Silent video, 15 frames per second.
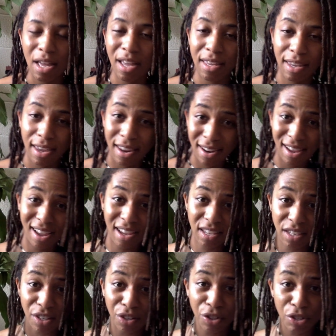again, a
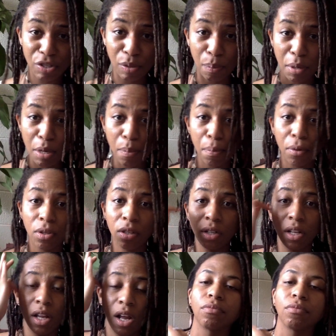healer to people.